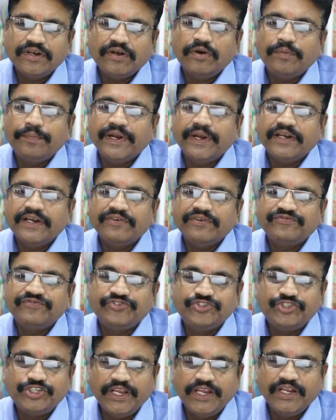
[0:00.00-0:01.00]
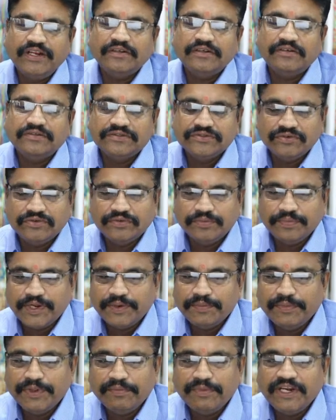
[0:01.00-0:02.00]
compact of shale, so
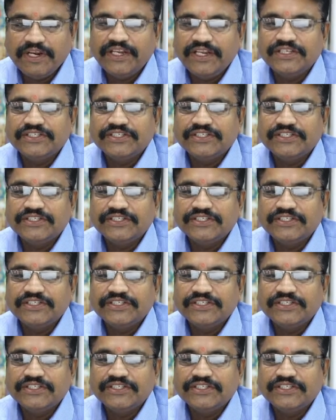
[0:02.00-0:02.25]
permeability is